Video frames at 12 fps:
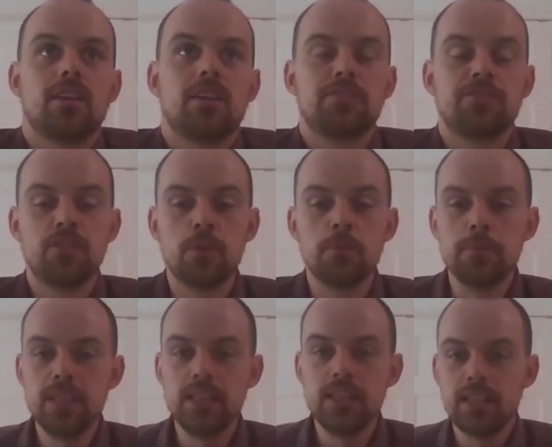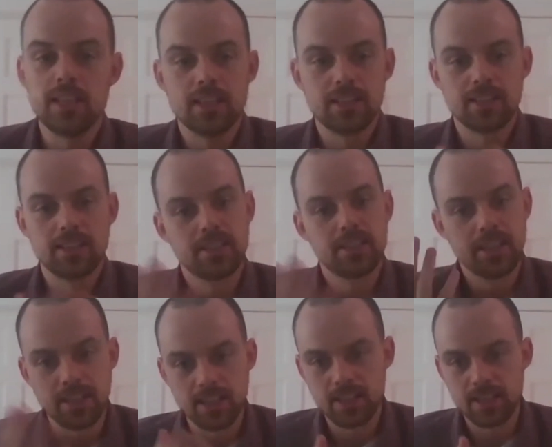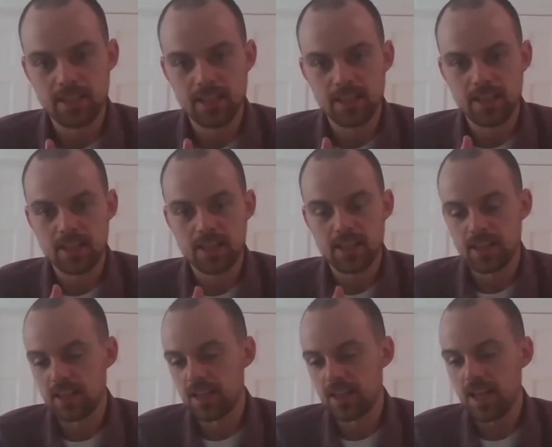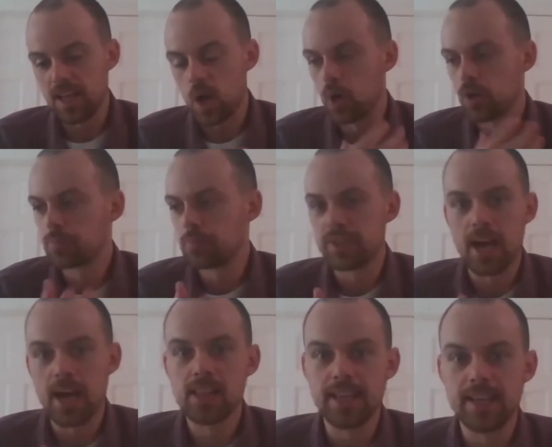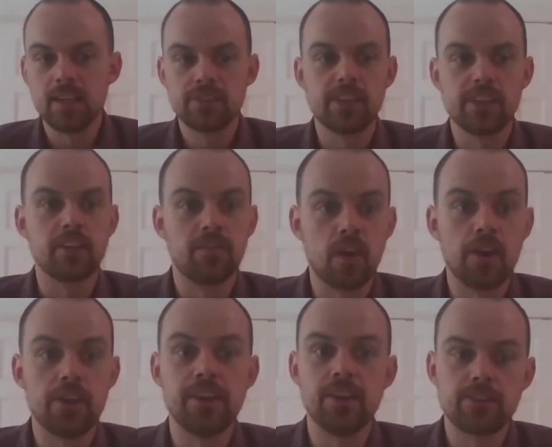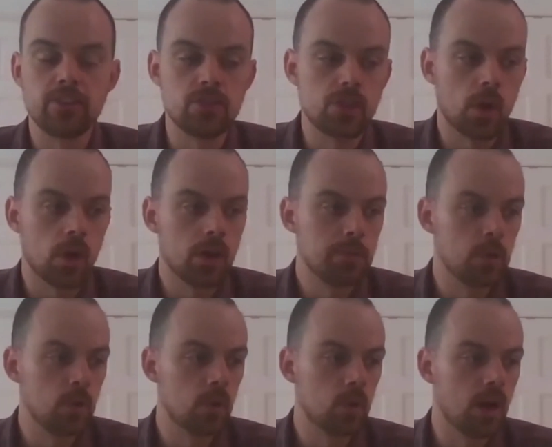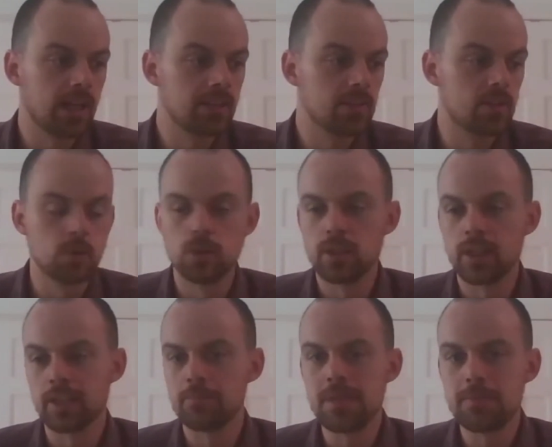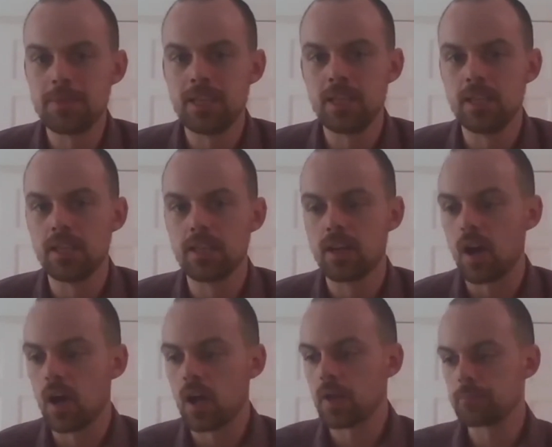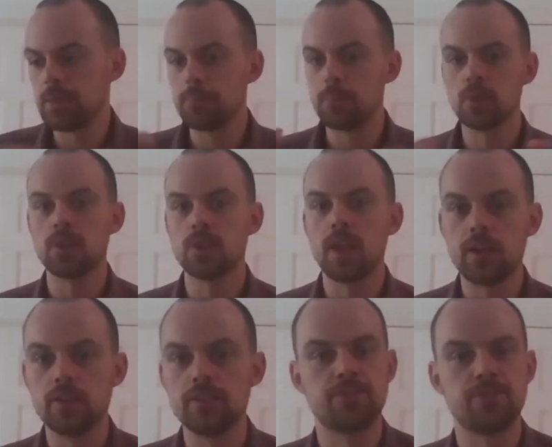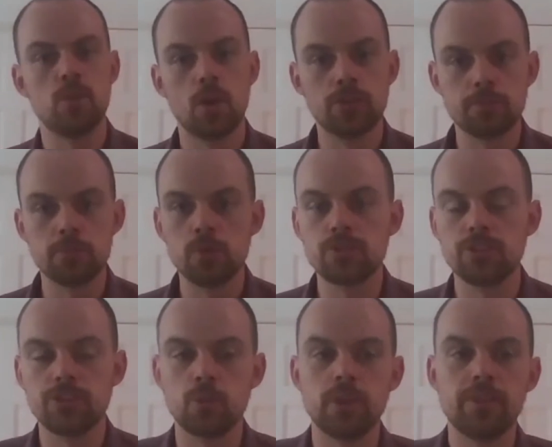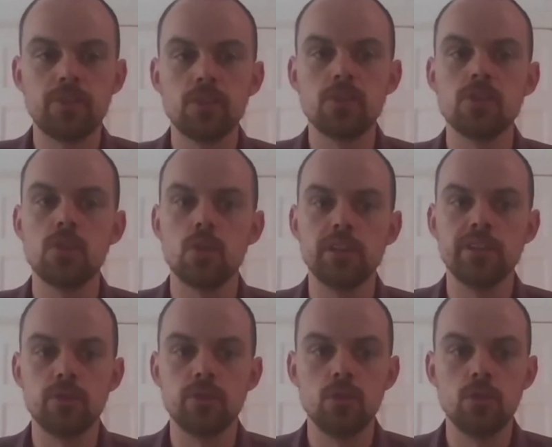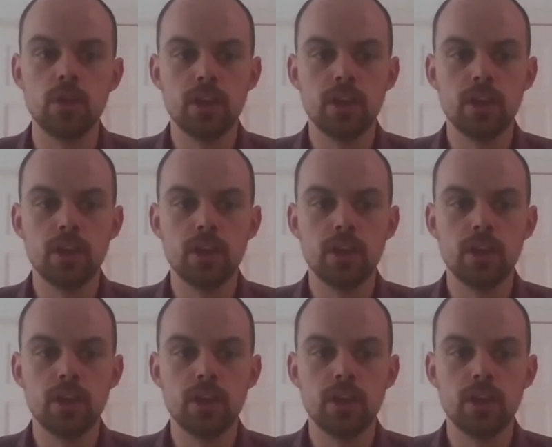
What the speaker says: for me, like, hospitality is like fun and it's enjoyable. And so like maybe people learn through osmosis with you. You know, if you're